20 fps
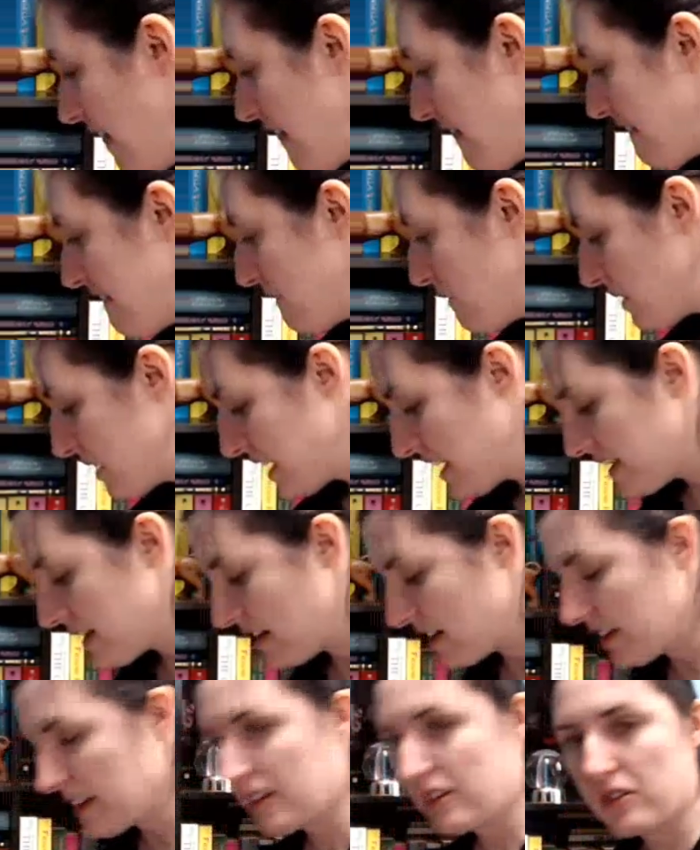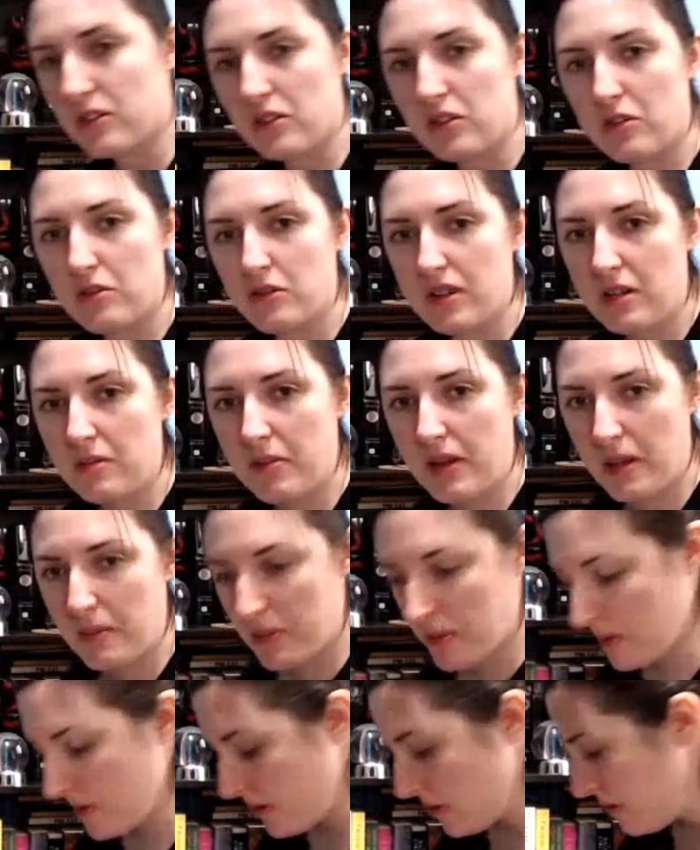We'll get our little green
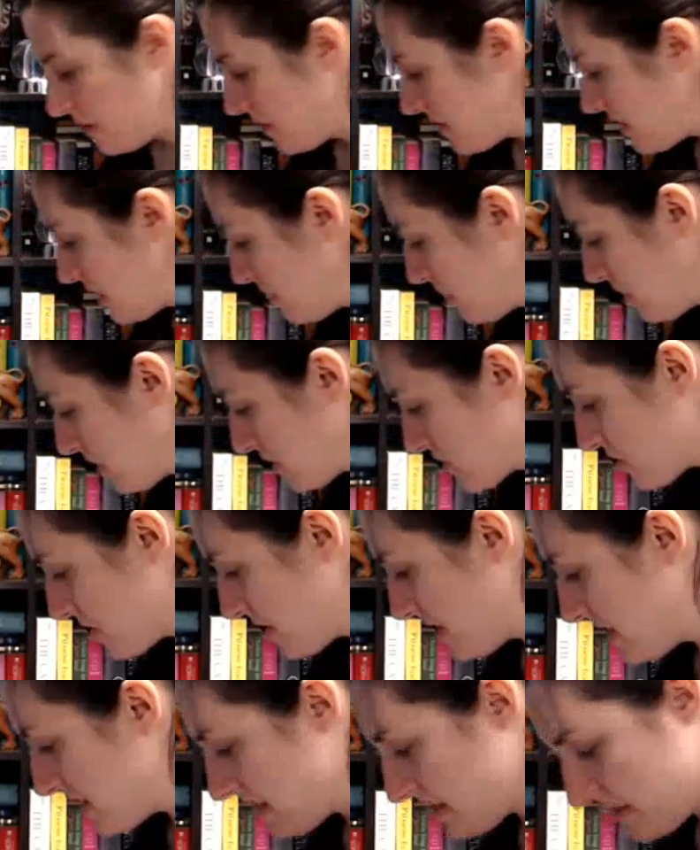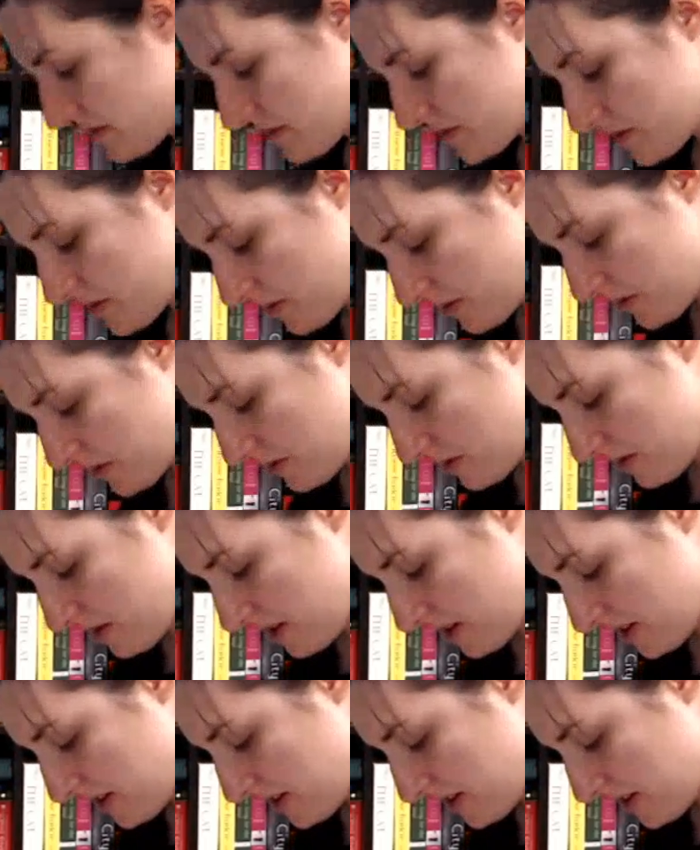paper out and we'll trace another circle.